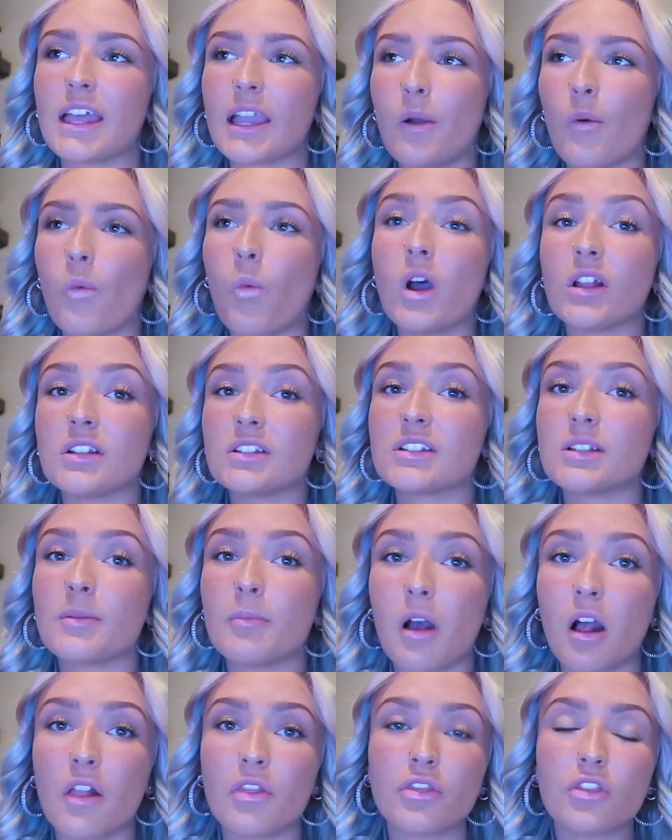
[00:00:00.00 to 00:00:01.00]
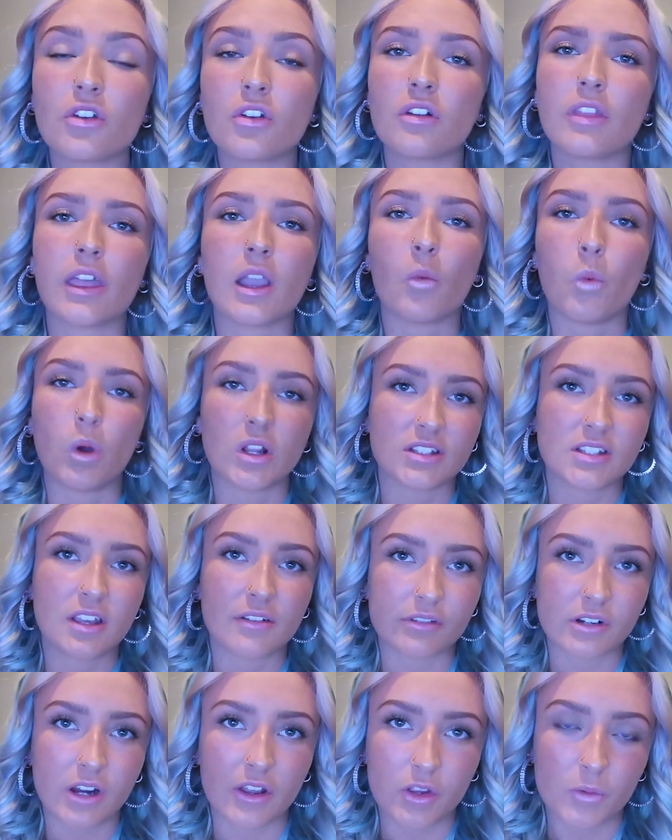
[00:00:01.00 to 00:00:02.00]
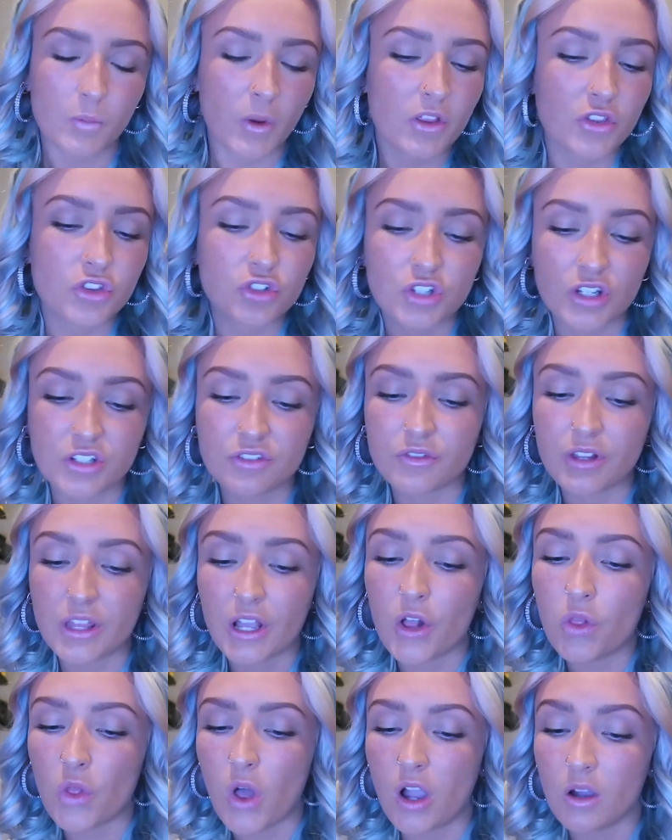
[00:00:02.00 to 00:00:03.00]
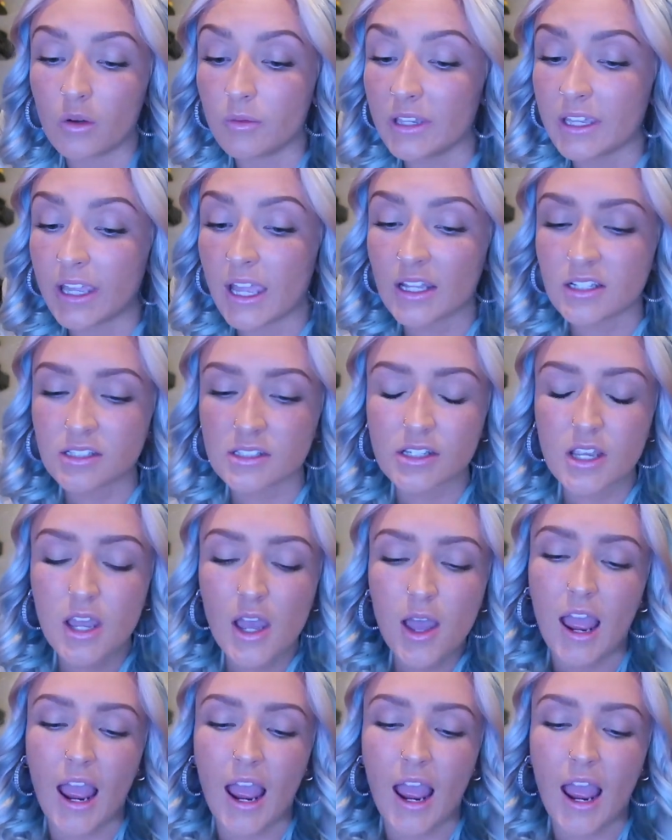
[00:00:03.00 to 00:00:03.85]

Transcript: like once a month or like once every other month just for like a long weekend.